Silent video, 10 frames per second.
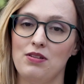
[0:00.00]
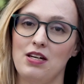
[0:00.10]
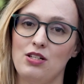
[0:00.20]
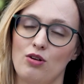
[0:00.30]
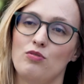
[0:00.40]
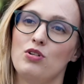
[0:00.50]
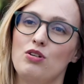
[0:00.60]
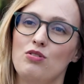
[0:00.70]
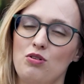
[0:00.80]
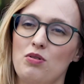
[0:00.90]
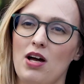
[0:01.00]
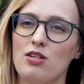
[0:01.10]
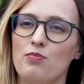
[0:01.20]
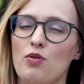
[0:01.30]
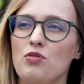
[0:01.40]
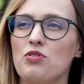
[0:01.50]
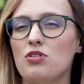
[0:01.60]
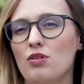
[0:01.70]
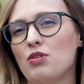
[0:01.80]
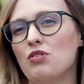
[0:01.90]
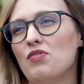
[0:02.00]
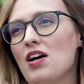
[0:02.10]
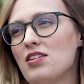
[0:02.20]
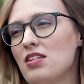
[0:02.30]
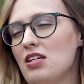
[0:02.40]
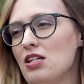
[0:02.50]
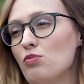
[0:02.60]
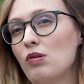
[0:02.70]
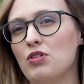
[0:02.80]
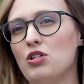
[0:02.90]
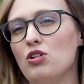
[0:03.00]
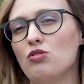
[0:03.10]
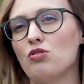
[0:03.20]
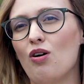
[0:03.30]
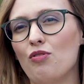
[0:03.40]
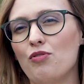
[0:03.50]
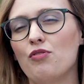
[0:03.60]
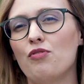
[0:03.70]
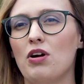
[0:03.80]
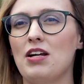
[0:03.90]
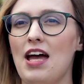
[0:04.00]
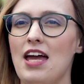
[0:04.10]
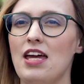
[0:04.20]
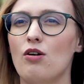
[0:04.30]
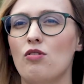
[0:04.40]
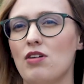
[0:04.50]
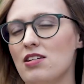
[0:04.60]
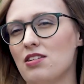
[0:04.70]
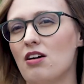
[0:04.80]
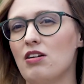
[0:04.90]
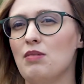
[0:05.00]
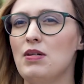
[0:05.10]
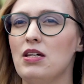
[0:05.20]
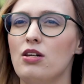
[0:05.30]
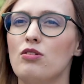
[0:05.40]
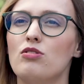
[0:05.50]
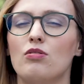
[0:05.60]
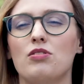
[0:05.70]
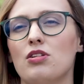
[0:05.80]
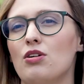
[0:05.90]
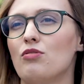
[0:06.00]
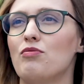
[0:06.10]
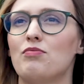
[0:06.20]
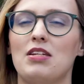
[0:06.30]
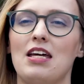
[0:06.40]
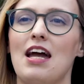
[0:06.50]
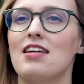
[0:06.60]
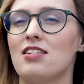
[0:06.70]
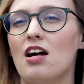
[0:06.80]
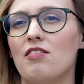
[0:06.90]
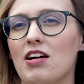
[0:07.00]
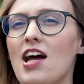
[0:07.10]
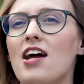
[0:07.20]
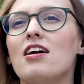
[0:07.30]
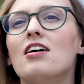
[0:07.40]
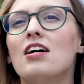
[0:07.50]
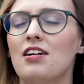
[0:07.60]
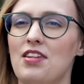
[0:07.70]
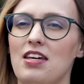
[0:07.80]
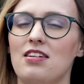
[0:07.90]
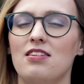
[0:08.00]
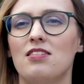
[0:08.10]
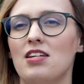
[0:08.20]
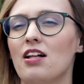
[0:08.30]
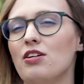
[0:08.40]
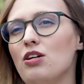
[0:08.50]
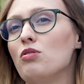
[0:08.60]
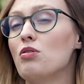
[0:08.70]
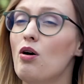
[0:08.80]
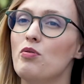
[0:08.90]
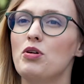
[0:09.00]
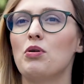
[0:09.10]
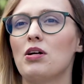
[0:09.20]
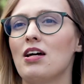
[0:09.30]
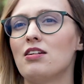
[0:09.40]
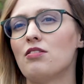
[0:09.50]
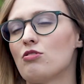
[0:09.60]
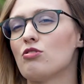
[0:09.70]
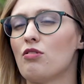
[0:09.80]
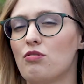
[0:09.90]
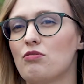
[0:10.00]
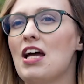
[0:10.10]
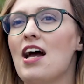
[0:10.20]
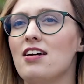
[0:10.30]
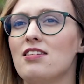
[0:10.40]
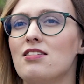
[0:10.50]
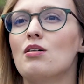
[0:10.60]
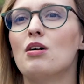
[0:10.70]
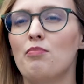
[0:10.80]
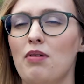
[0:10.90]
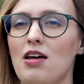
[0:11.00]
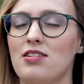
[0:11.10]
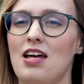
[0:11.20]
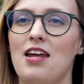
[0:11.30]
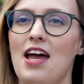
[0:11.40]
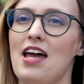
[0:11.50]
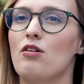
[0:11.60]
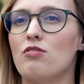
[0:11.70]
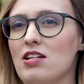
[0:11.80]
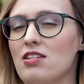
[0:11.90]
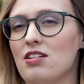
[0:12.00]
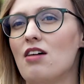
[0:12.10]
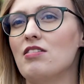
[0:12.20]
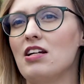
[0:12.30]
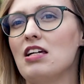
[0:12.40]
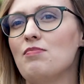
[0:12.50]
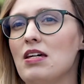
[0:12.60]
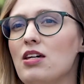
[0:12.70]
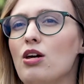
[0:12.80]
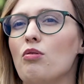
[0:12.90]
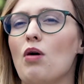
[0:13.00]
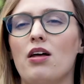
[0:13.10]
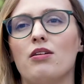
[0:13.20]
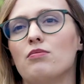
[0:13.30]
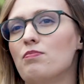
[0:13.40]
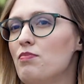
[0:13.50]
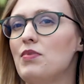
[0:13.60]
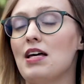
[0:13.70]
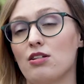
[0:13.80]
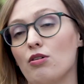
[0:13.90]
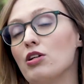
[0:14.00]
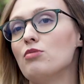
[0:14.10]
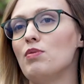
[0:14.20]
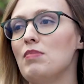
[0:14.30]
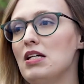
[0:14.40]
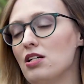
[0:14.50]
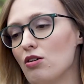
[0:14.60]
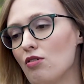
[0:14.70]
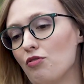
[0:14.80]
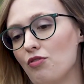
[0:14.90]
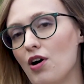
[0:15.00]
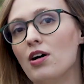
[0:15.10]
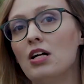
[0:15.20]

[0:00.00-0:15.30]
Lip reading: they don't use UCAS points, some universities will reduce offer for an A or A-star EPQ. So instead of, say, A-star AA, they tell you, oh, you can get 3 A's plus an A or A-star in an EPQ, and that's going to be meeting your offer.